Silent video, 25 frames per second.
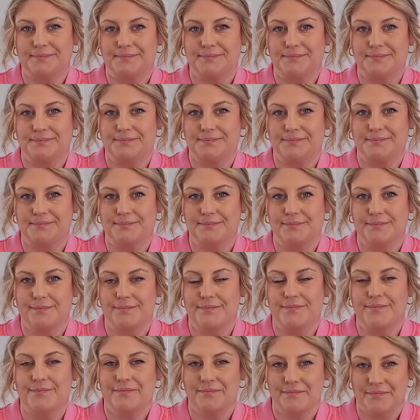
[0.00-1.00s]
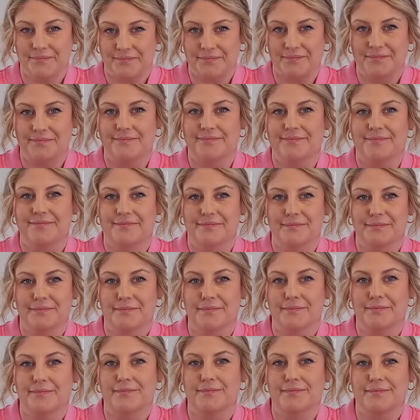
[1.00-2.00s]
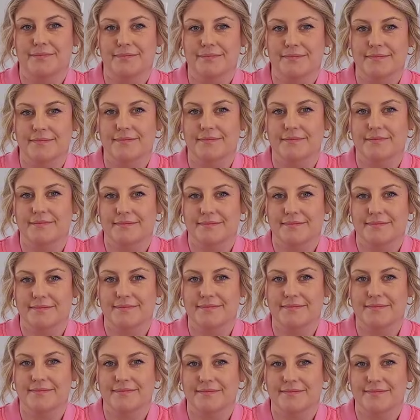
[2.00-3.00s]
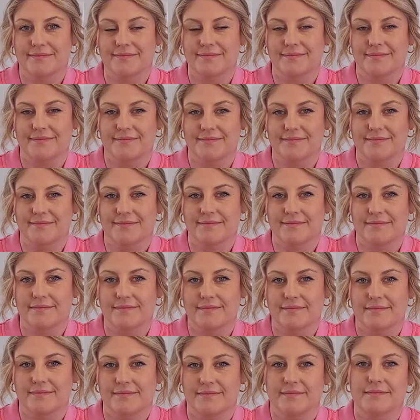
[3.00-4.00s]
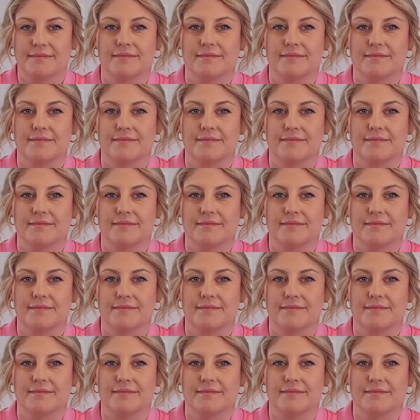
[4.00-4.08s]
(not speaking)